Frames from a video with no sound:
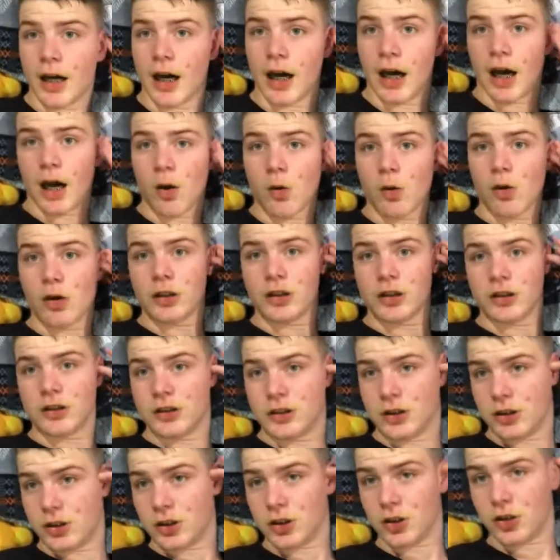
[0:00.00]
I
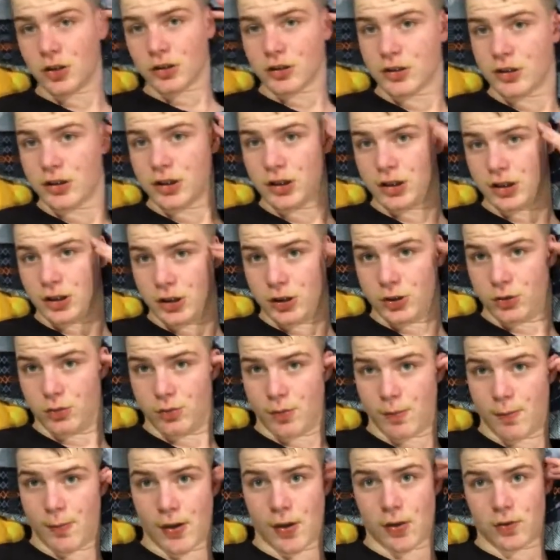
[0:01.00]
wanted to talk to you
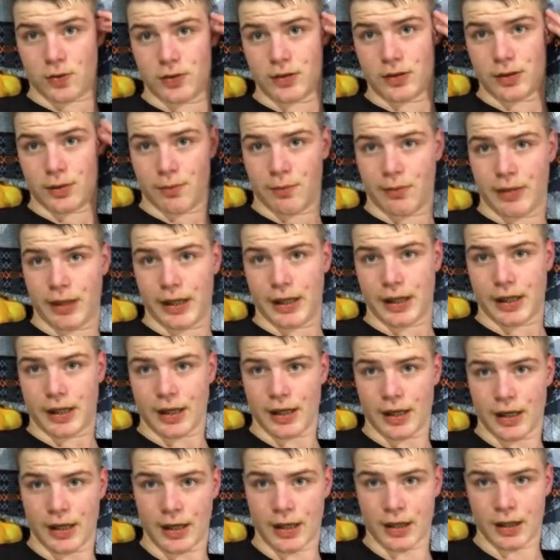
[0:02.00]
about something.
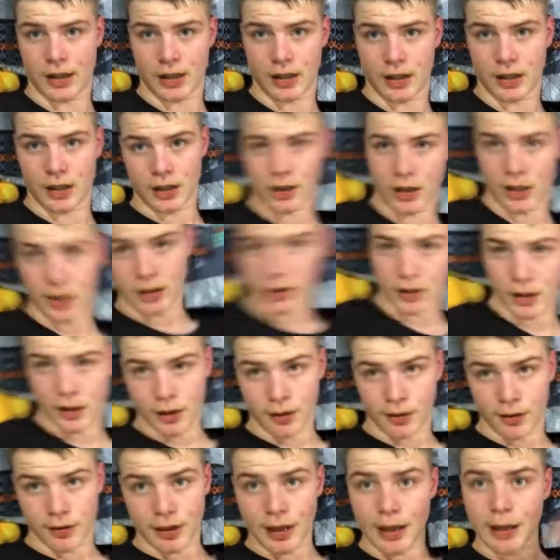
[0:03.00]

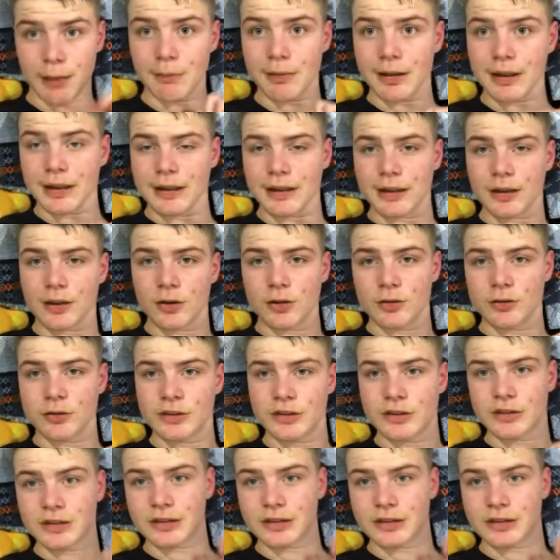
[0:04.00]
Namely those